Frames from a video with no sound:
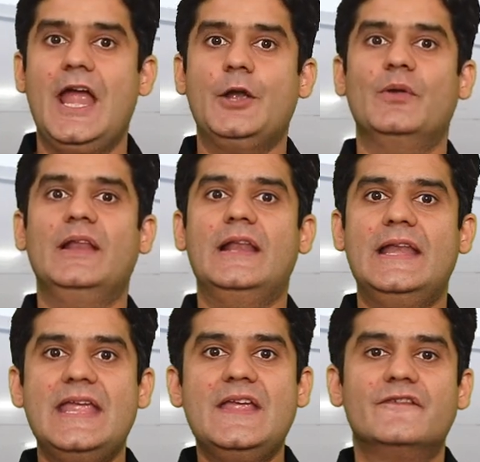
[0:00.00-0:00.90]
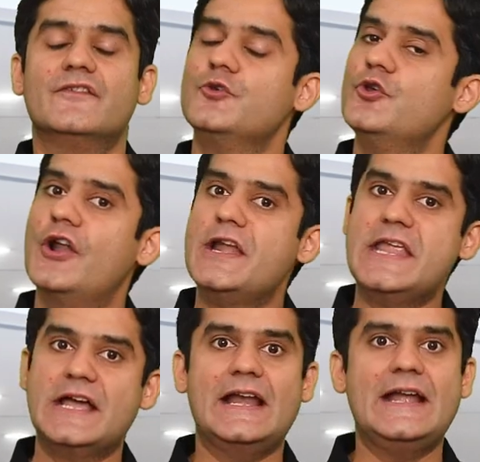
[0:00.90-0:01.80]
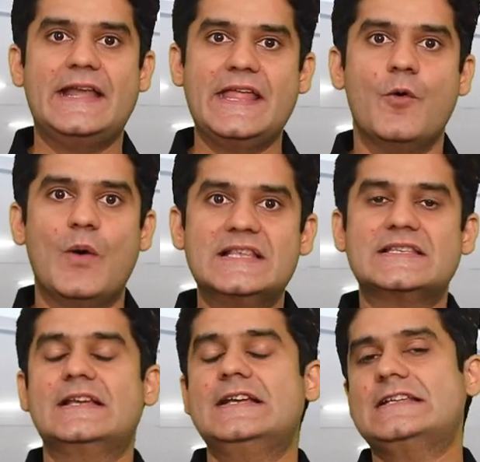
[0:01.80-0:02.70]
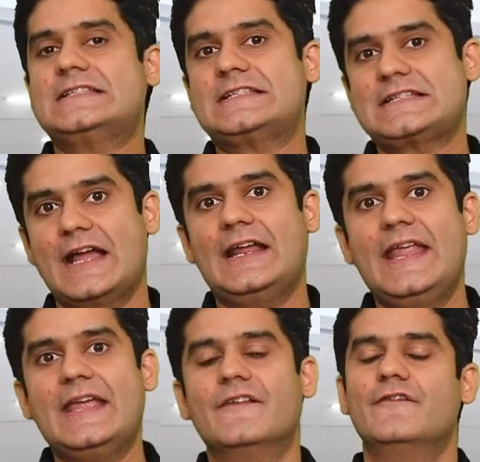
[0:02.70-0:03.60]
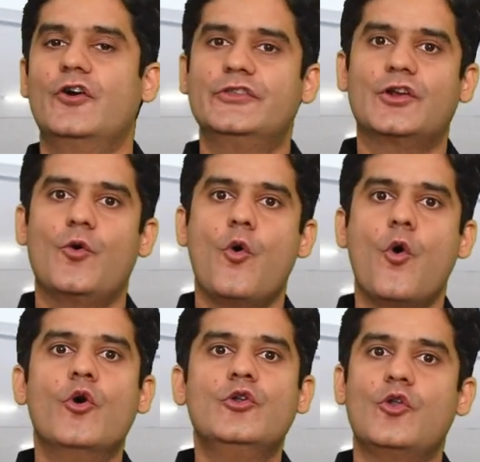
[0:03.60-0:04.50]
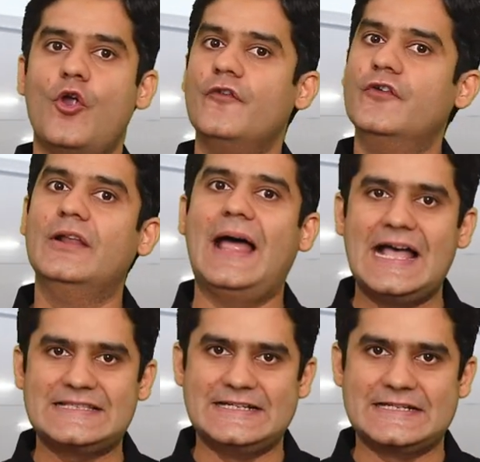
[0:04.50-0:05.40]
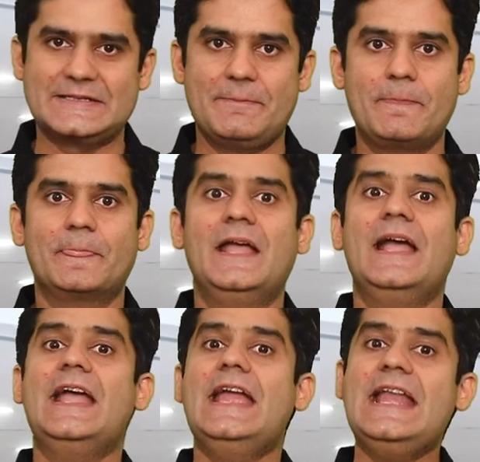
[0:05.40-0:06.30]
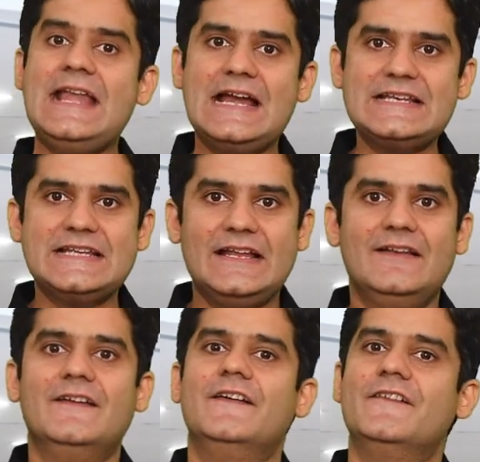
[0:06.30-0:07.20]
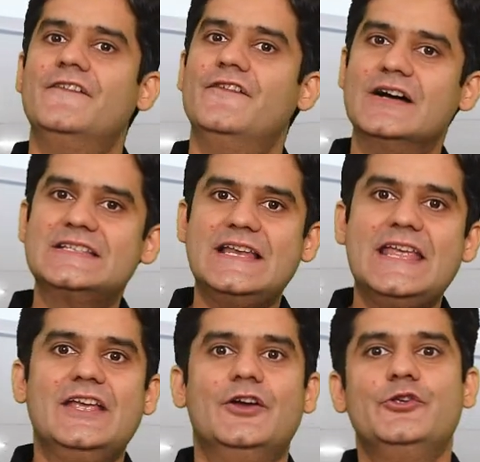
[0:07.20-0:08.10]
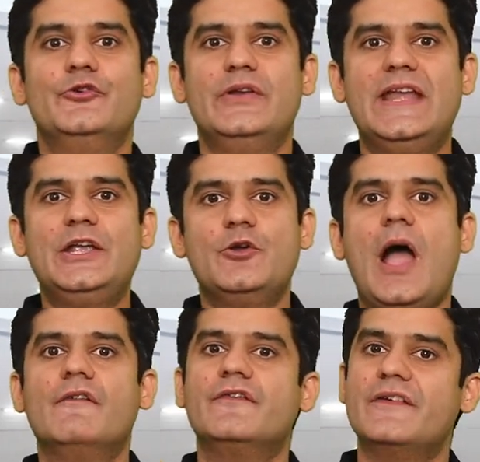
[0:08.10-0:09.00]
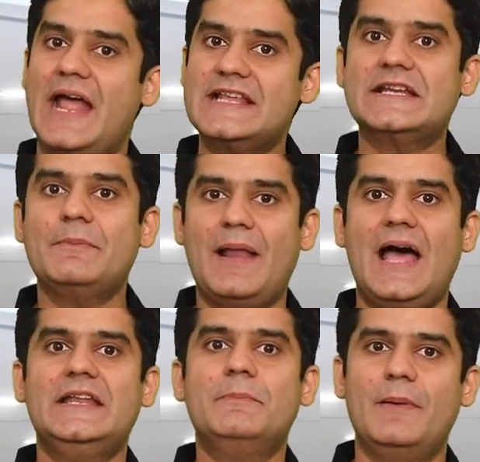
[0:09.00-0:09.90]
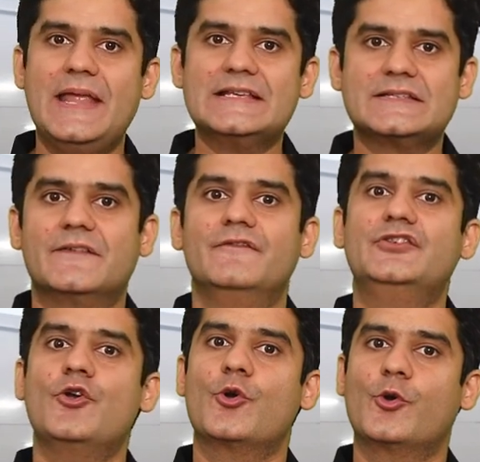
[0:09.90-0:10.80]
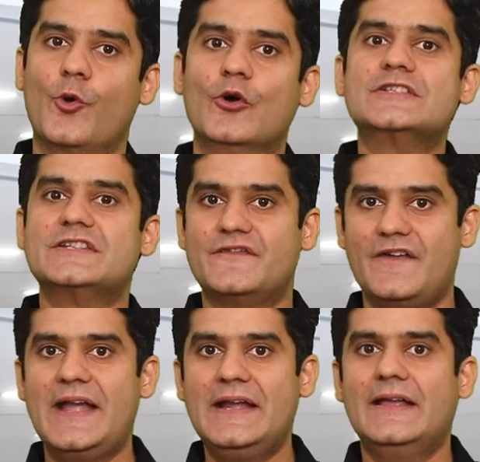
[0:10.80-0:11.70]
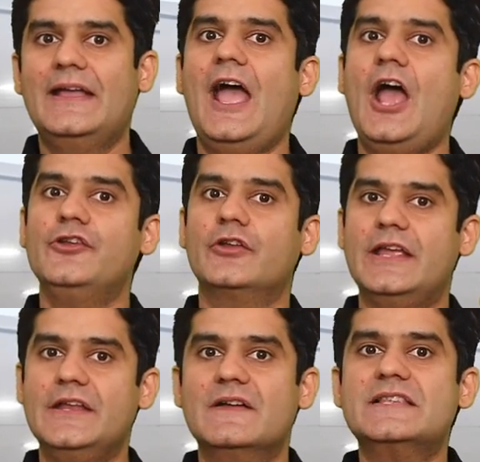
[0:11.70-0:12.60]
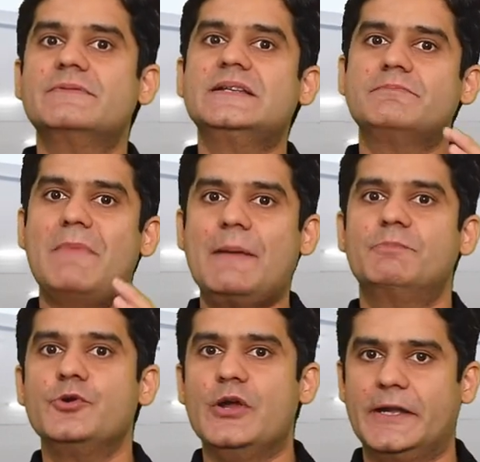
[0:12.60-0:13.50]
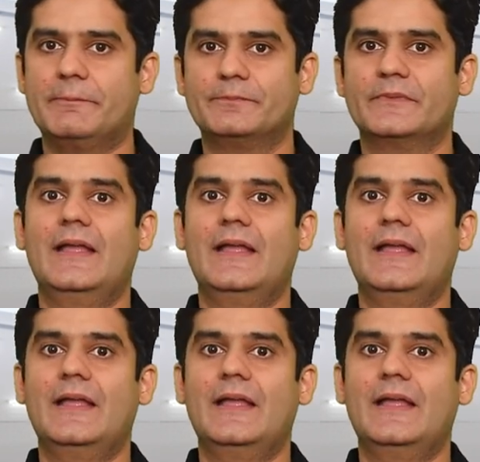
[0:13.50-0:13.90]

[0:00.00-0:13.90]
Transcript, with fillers: It will leave your near and dear ones struggling for their own lawful assets. In nutshell, firstly, you need to have a financial plan in place with your goals defined and your investment mapped to it.